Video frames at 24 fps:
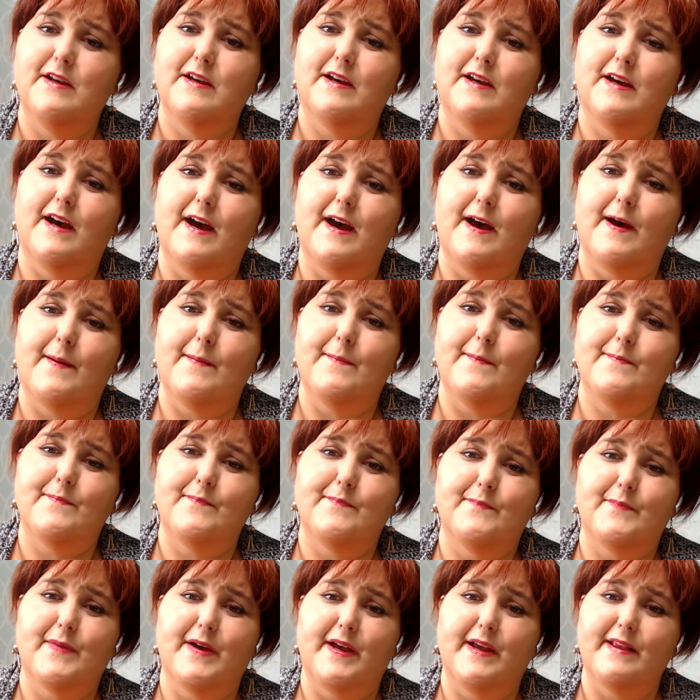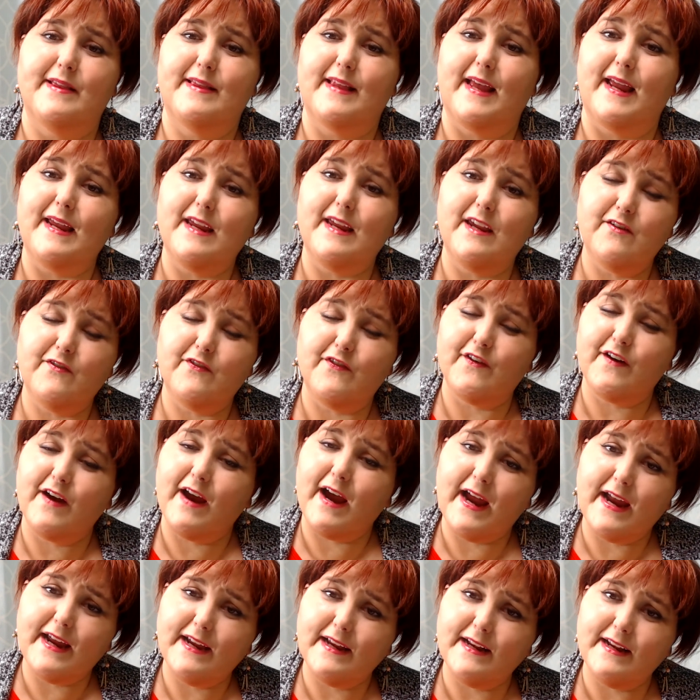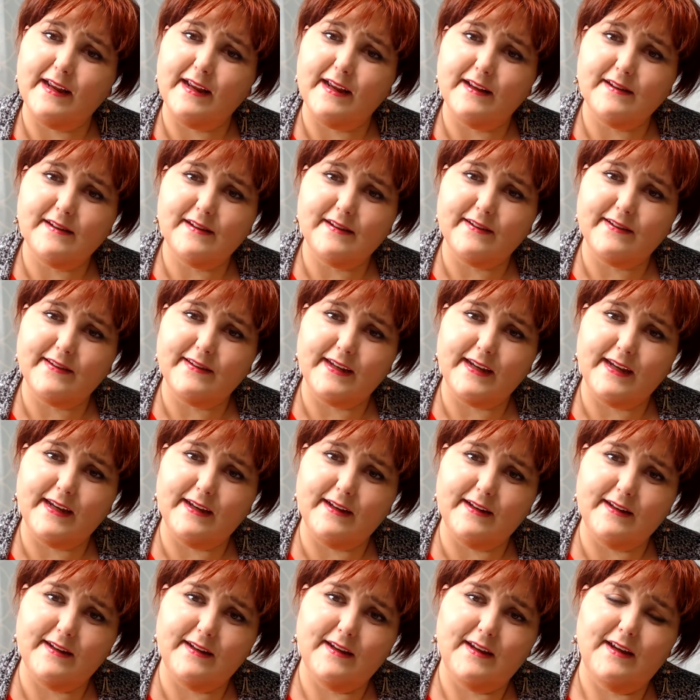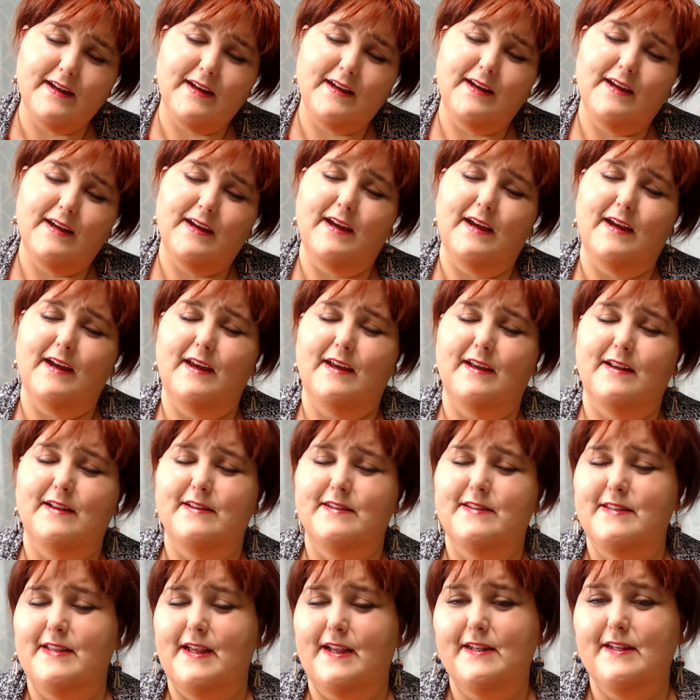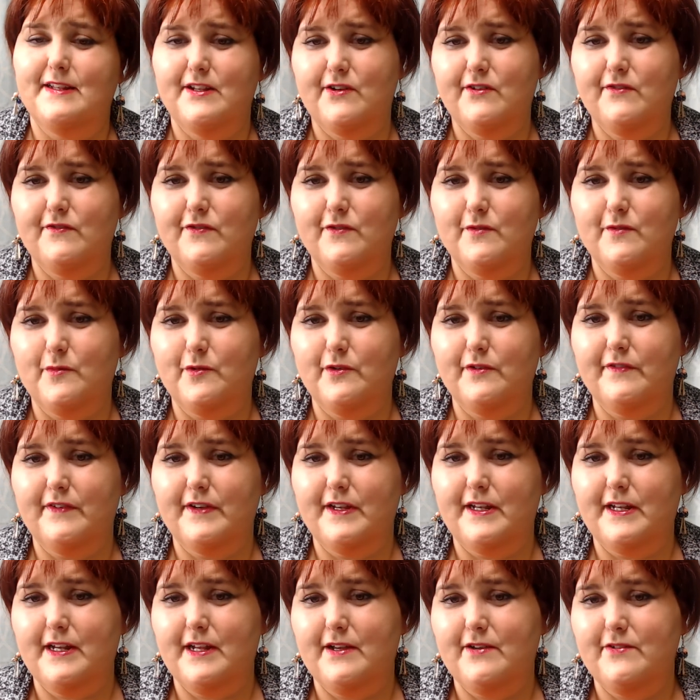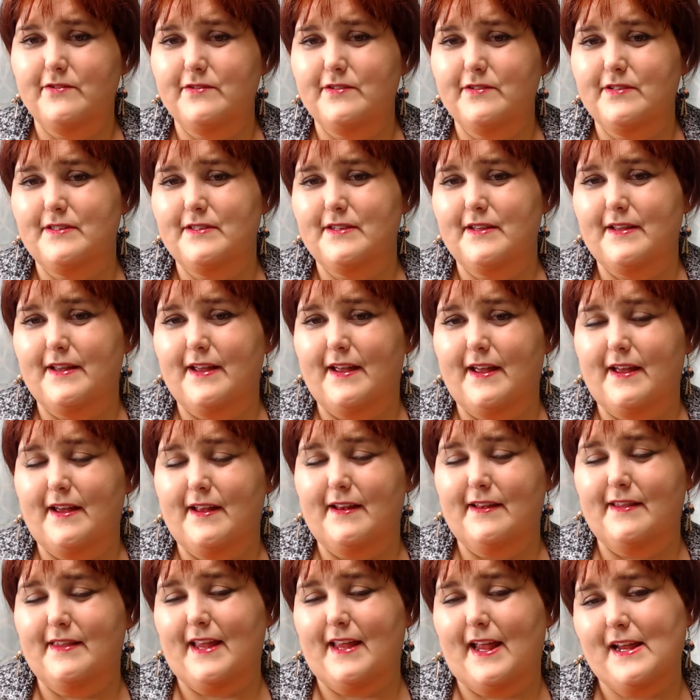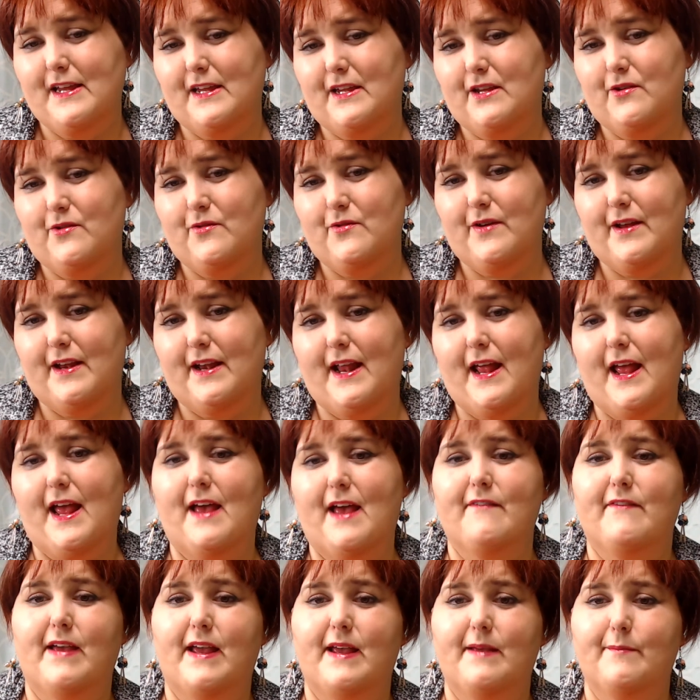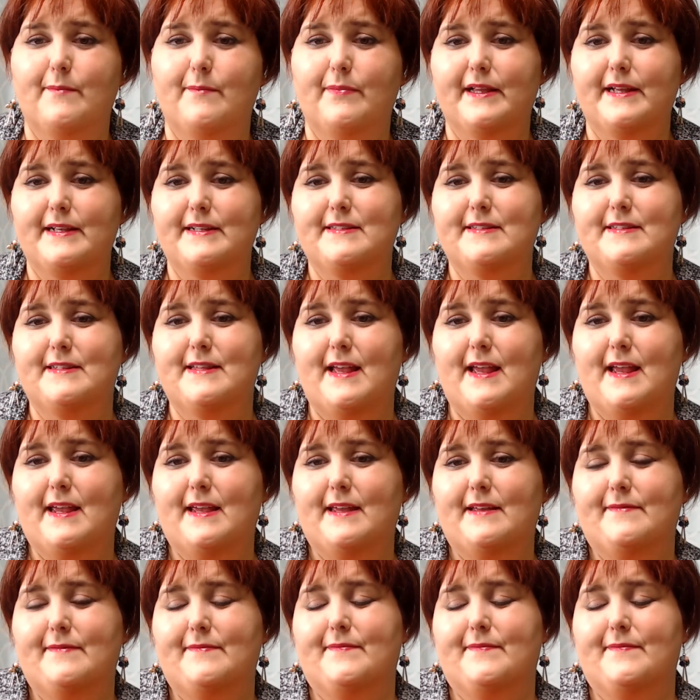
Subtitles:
But thank you for hanging in till the end, and stay tuned for more videos, and thank you, and have a blessed day.